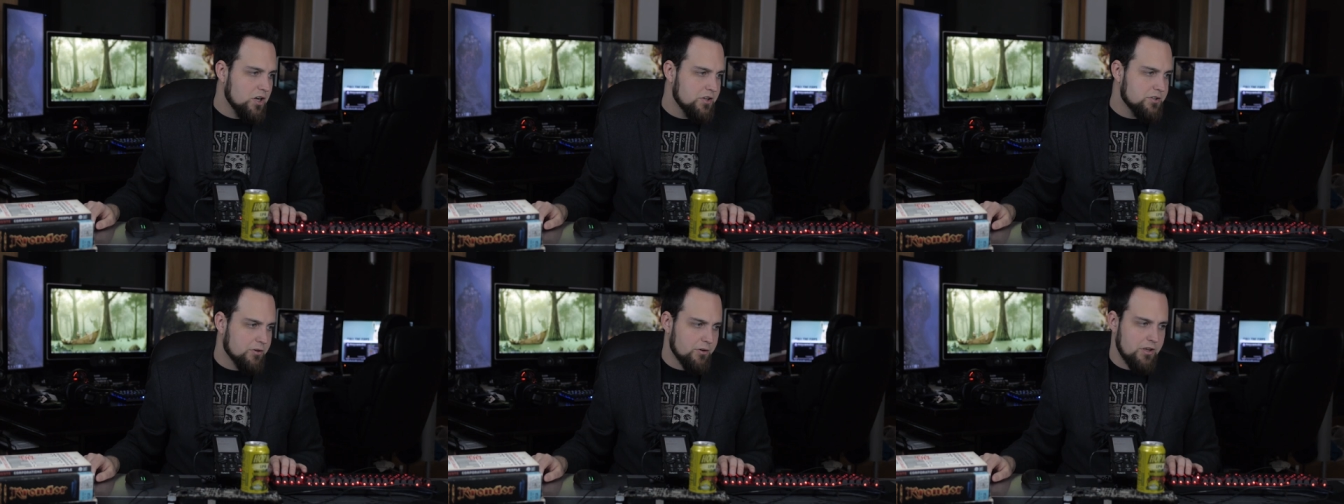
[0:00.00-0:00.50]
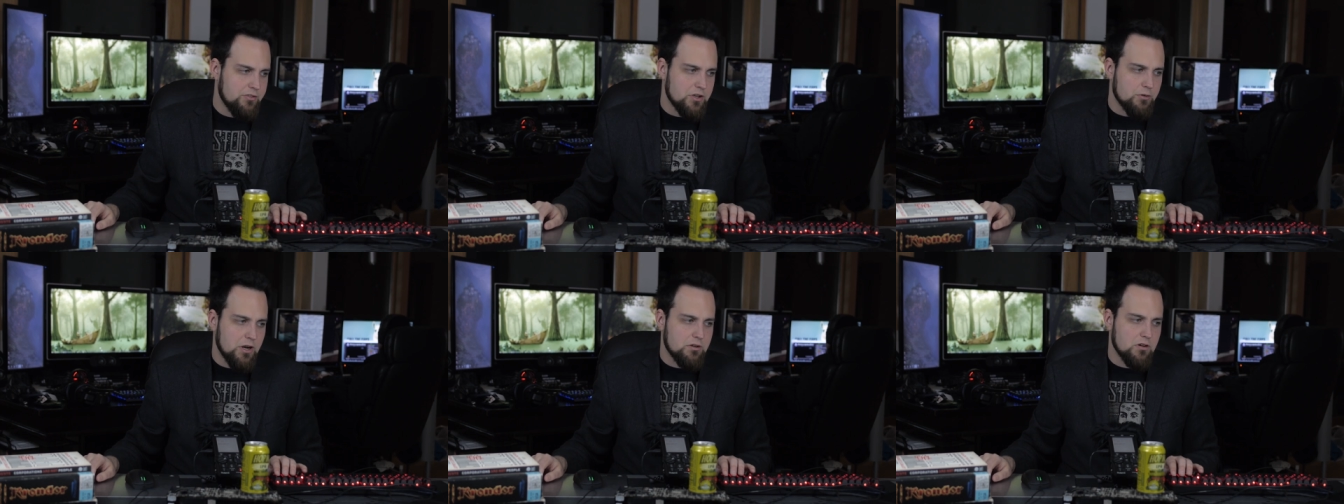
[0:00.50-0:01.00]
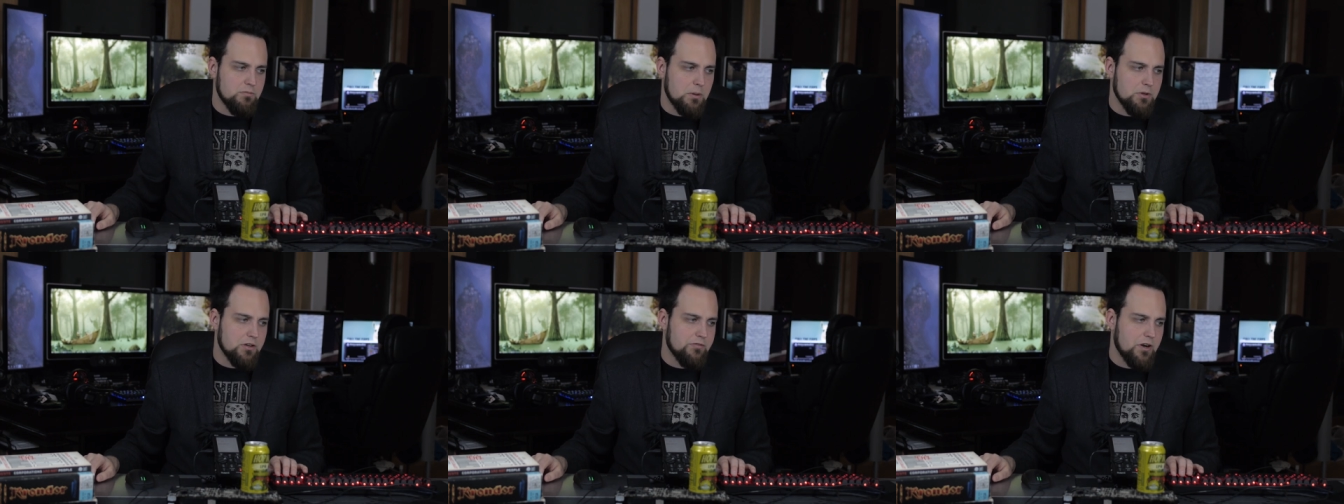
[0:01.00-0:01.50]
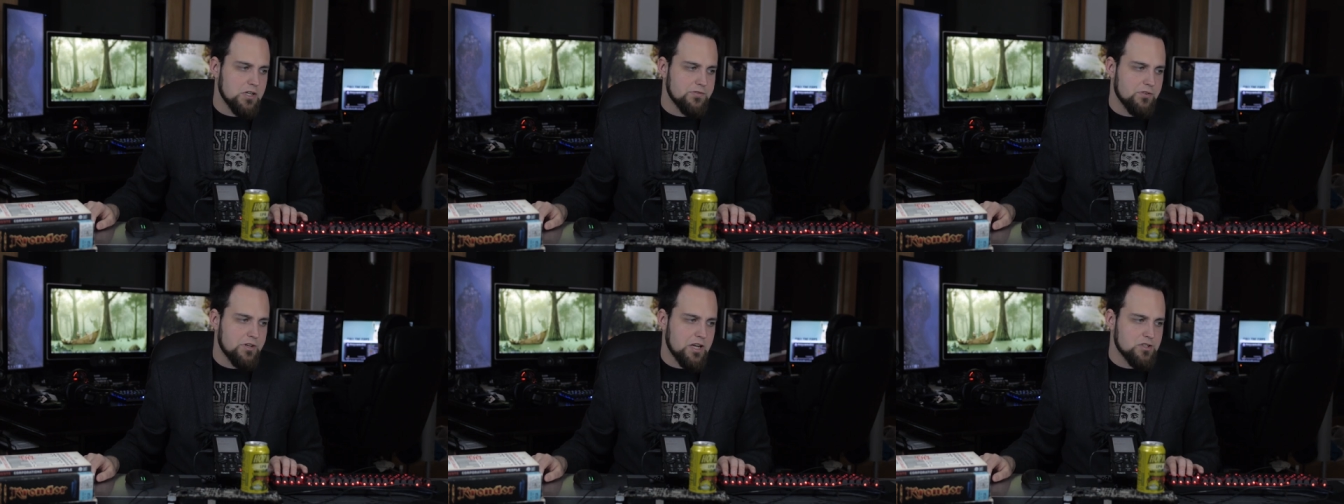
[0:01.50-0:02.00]
Sean Turner. He's the Director of Public
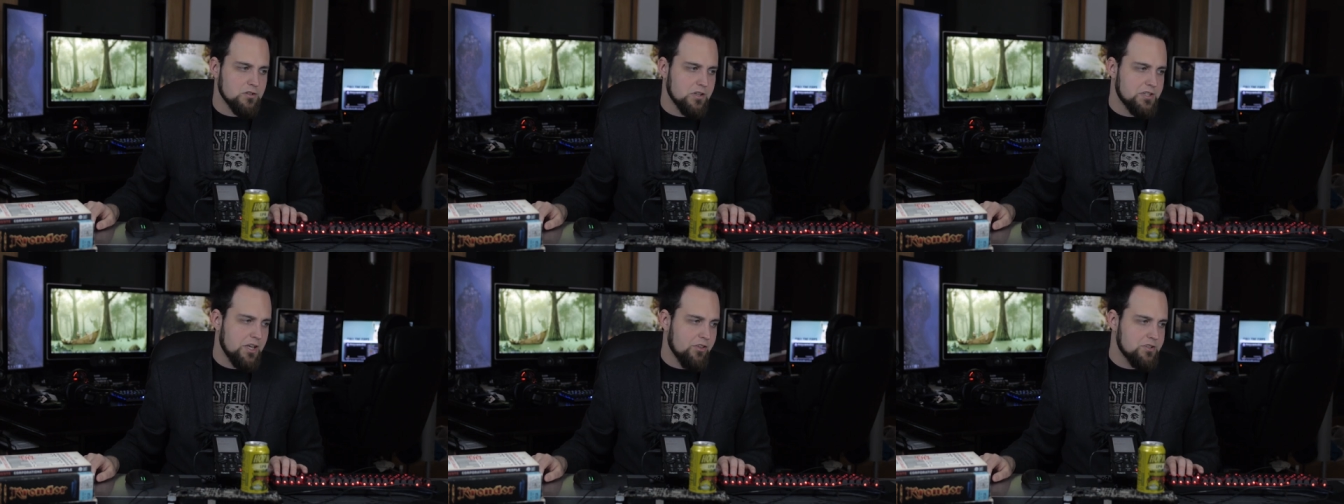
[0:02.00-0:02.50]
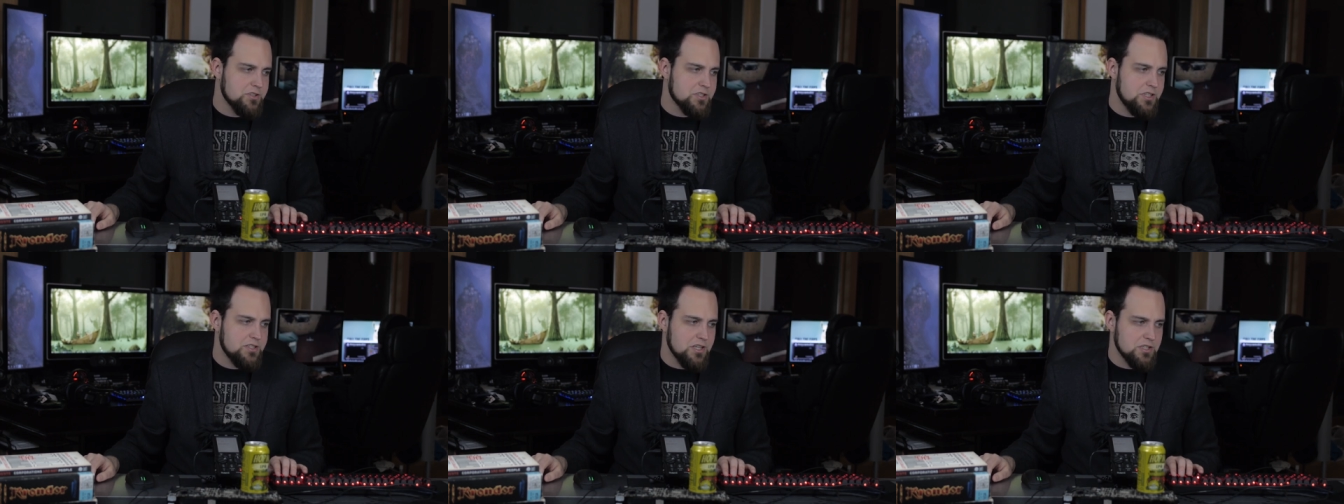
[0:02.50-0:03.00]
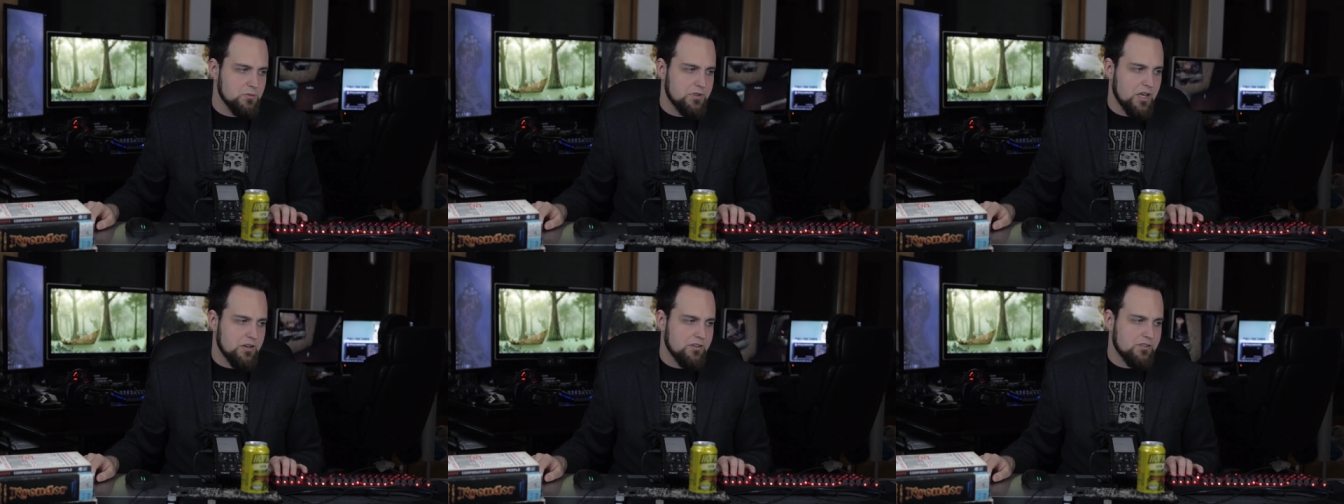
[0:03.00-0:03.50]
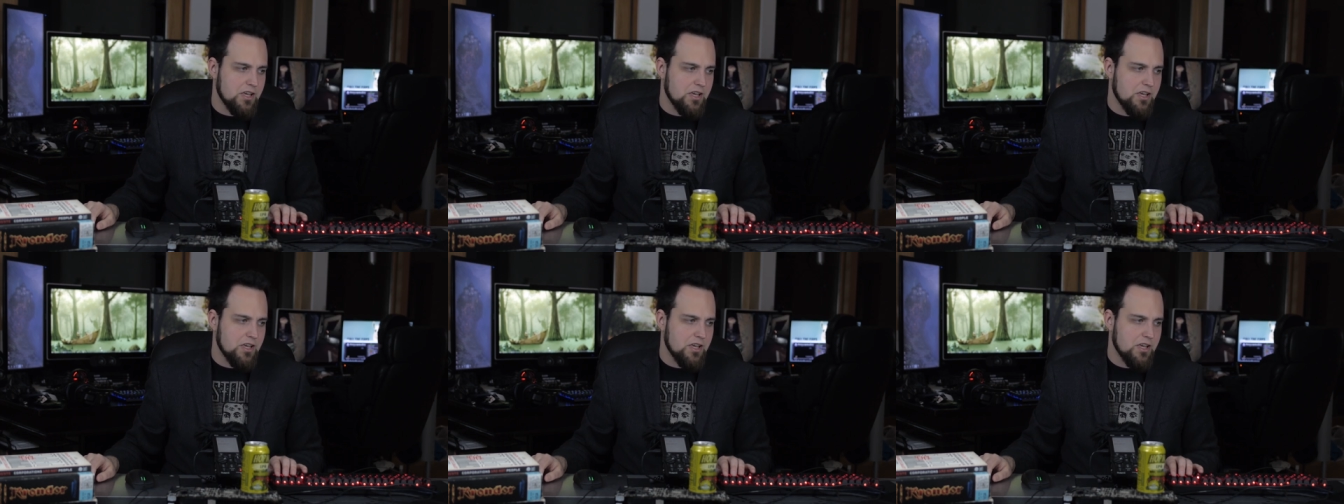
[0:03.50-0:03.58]
Affairs for National Intelligence, and he says without